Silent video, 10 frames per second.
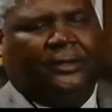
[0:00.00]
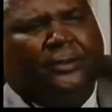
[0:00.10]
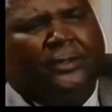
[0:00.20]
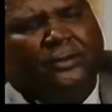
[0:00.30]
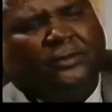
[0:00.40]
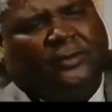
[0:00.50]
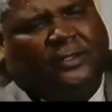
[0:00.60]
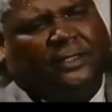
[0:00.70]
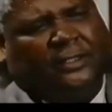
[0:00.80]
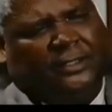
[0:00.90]
No, I don't
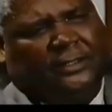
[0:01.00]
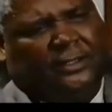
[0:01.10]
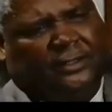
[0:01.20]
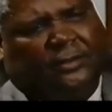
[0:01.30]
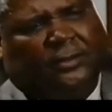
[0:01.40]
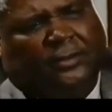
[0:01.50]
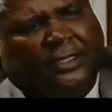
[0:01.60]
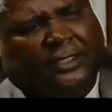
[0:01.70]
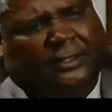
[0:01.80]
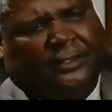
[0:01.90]
think that is
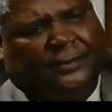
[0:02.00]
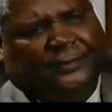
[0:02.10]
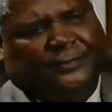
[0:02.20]
correct.